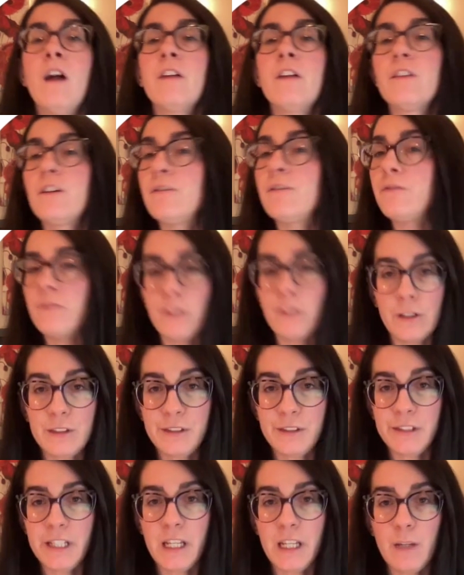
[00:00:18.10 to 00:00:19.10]
The
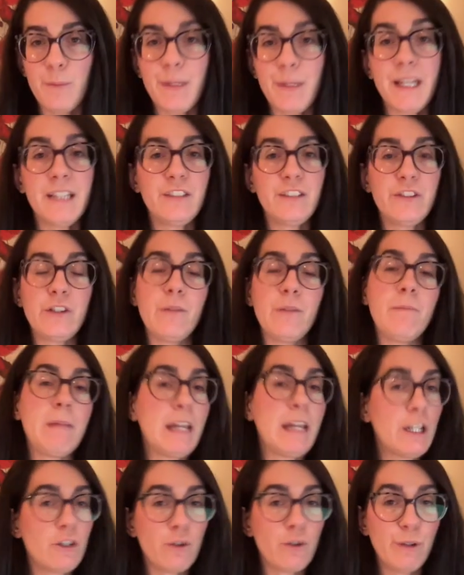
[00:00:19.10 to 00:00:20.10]
first tip is to
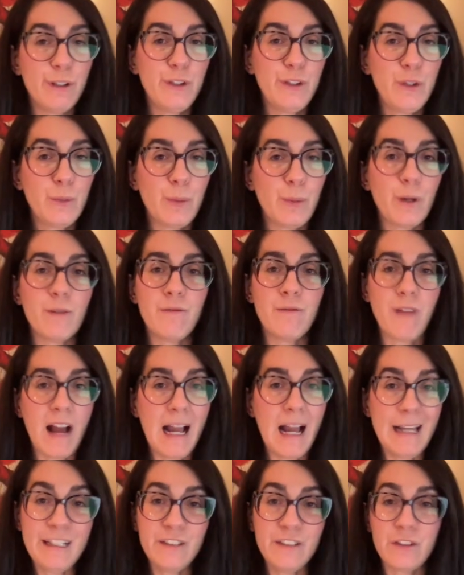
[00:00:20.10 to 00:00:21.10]
make sure you
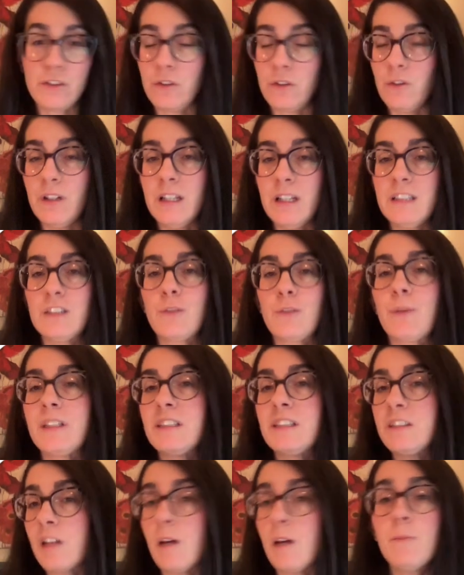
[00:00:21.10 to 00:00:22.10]
provide students with
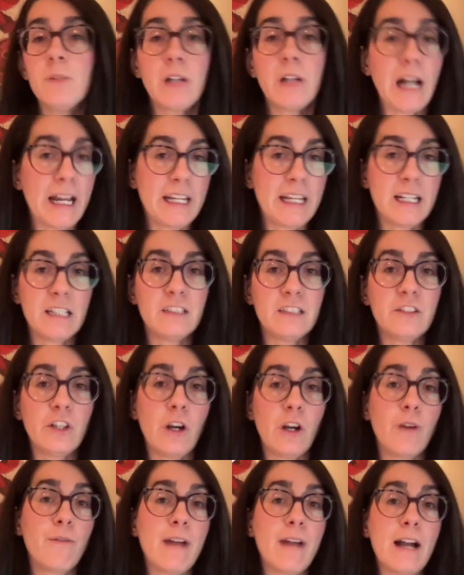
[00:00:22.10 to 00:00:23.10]
some guidance
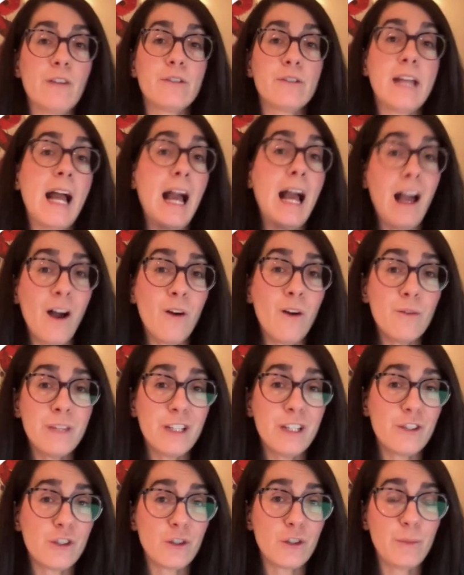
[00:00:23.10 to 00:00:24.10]
around how
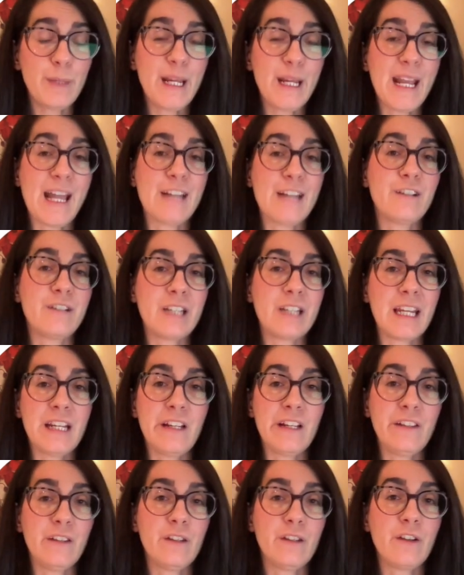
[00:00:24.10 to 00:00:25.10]
they should be
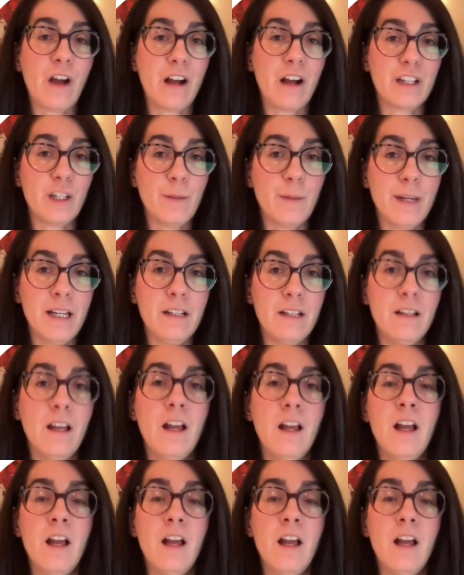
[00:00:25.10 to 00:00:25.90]
annotating the document.